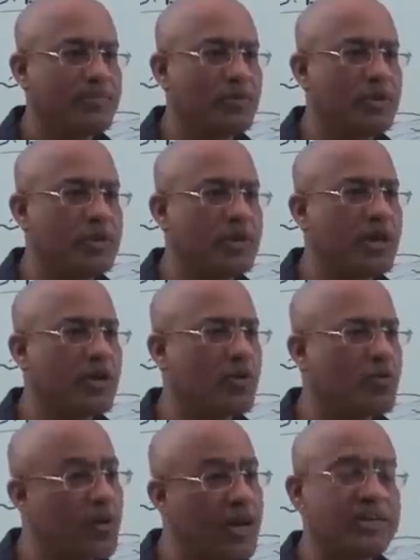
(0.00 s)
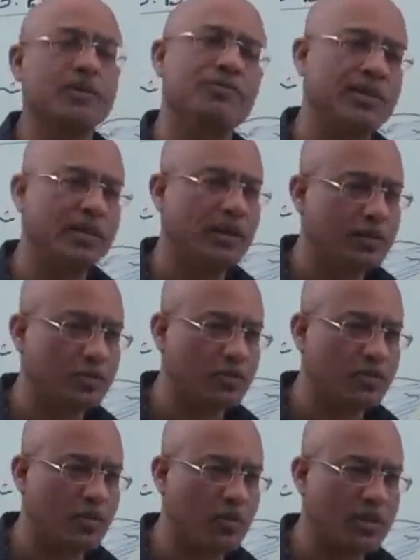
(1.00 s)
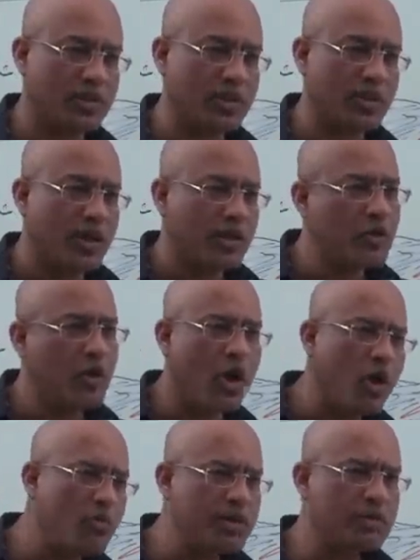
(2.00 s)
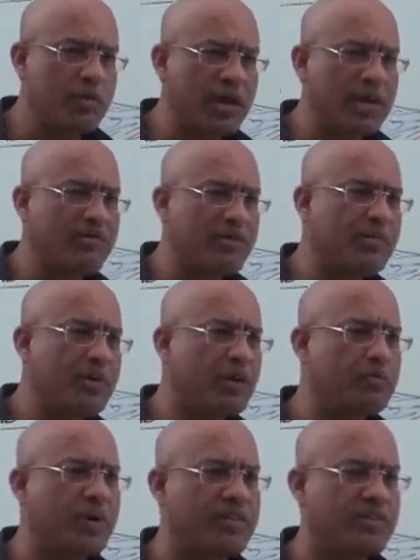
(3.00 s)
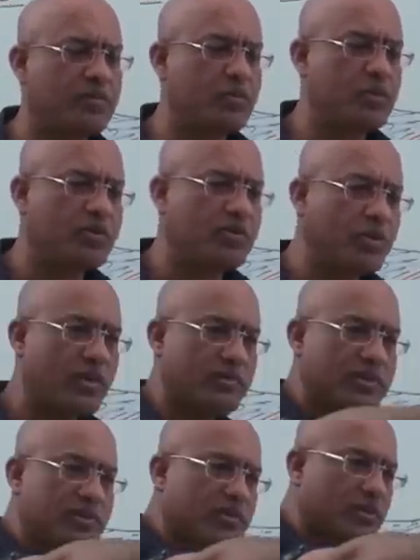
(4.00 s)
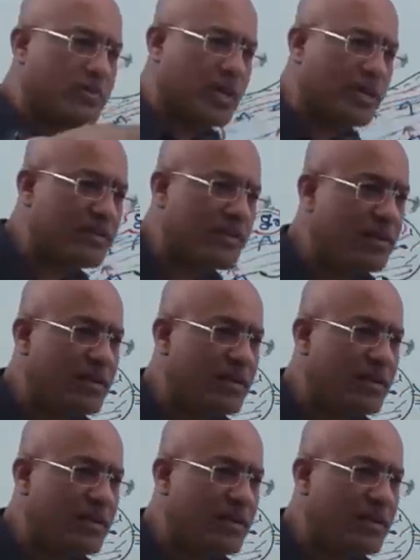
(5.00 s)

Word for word: So it, they are not flushed away through circulation. You know how much blood every minute passes through your central nervous system? Yes.